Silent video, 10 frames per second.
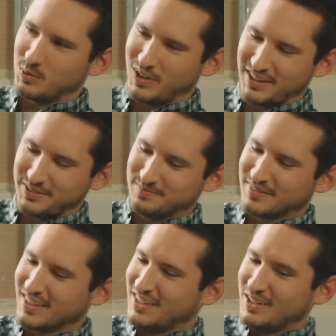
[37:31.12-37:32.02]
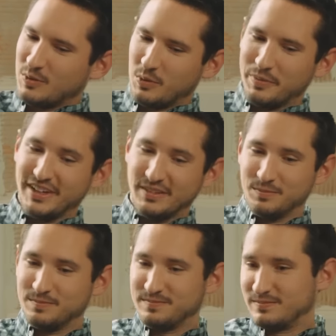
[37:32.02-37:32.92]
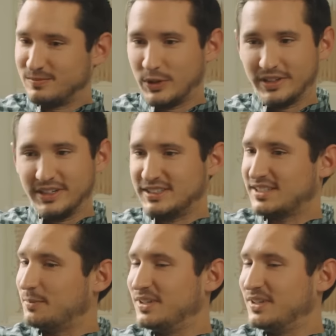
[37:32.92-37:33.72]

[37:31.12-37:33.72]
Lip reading: Wow. Well, man, whether it's,